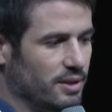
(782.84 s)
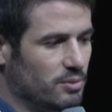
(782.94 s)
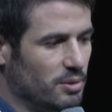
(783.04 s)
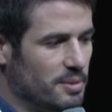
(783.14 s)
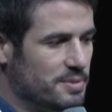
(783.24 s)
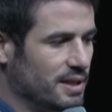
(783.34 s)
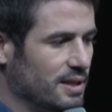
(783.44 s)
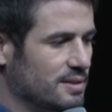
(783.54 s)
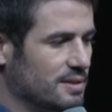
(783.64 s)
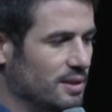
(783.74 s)
our
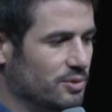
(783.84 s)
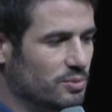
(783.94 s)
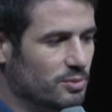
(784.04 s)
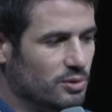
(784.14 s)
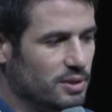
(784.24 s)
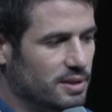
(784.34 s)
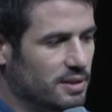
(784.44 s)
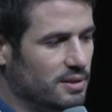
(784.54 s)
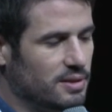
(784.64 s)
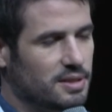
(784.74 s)
website, Hello Tomorrow, and
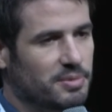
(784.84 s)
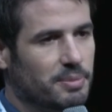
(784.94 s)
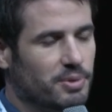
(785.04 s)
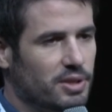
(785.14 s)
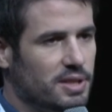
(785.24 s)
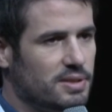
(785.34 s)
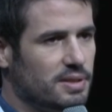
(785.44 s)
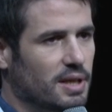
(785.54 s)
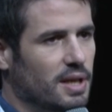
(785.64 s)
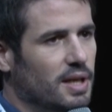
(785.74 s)
then Deep Tech Pioneers.
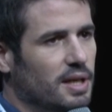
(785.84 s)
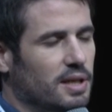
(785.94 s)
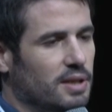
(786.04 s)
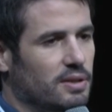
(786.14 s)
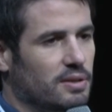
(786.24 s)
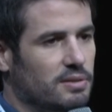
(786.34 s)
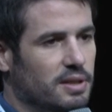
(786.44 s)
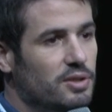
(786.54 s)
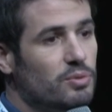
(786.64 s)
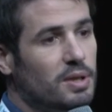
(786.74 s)

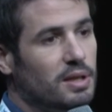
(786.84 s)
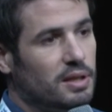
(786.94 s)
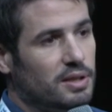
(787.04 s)
Then you will